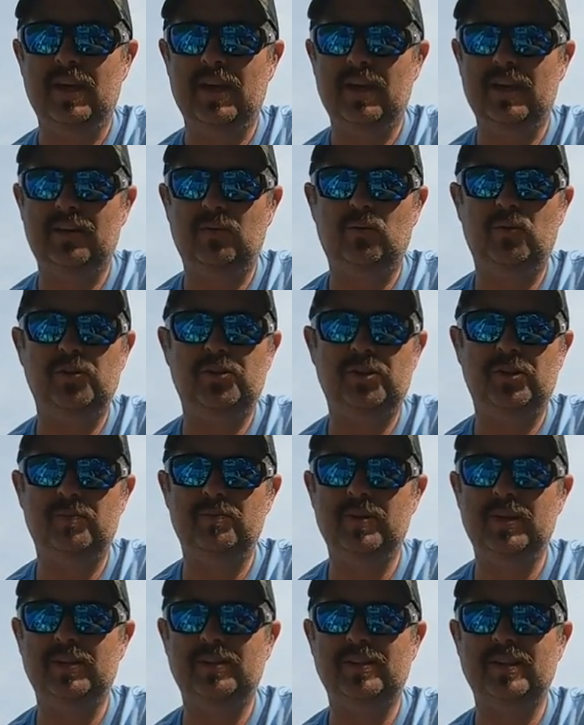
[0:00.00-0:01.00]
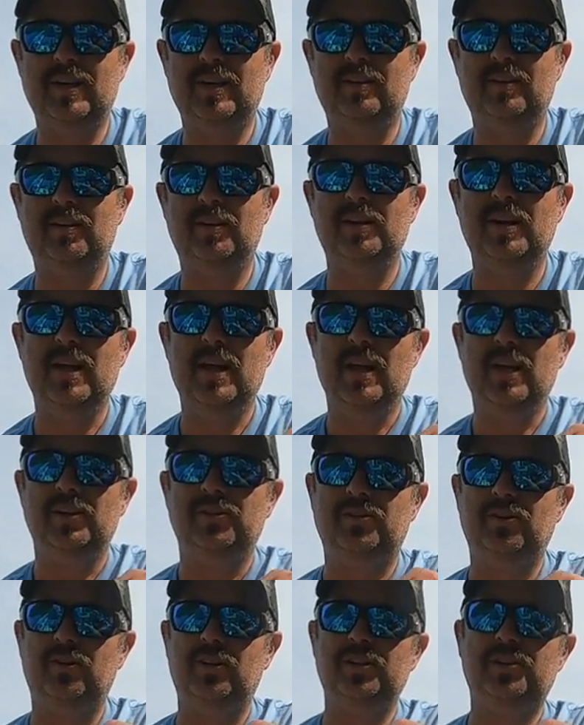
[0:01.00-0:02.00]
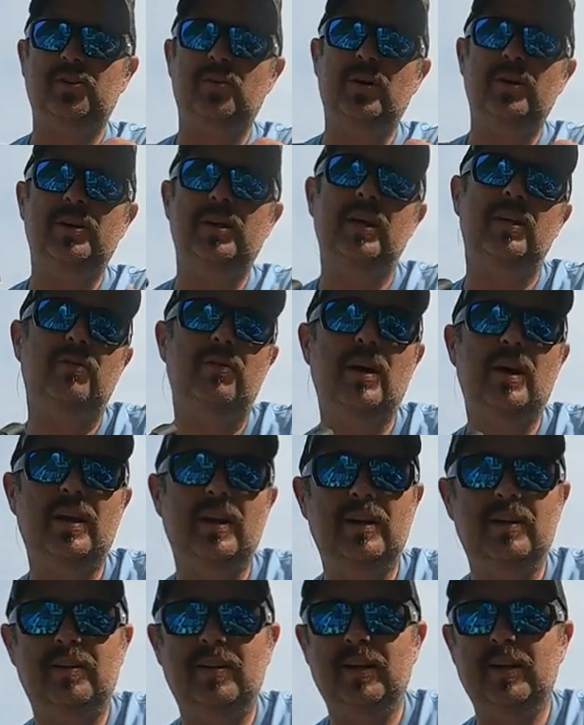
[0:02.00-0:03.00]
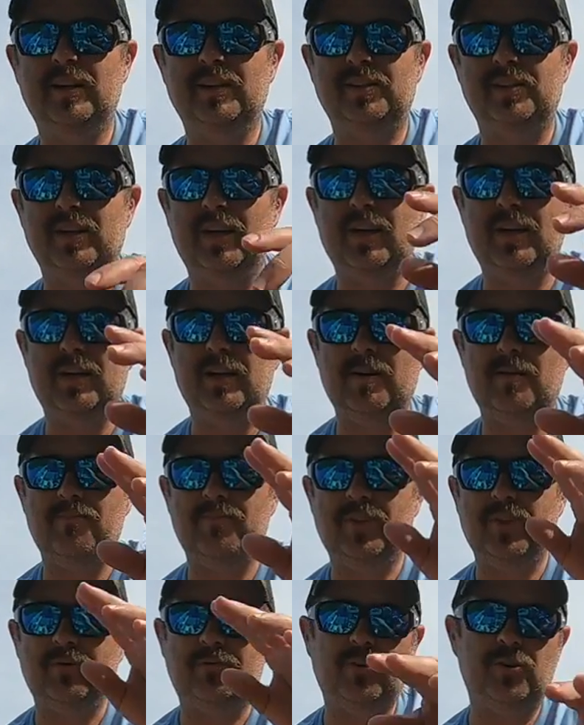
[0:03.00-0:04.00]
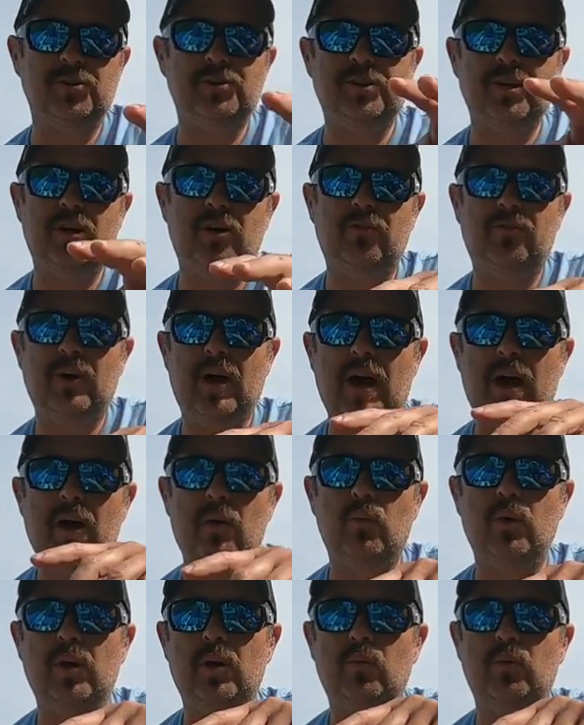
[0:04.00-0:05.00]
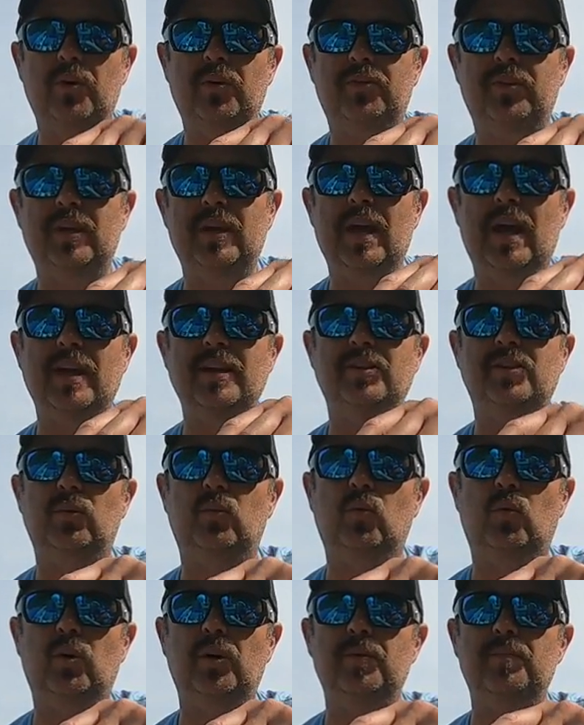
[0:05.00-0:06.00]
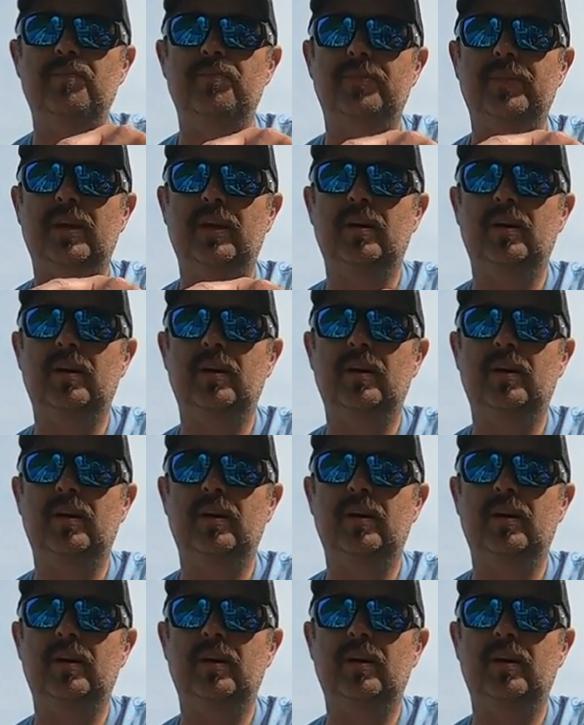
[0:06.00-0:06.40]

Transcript: I don't want you to miss out on. So let's go ahead and get right into this. Um, first off, I went with the eight to one.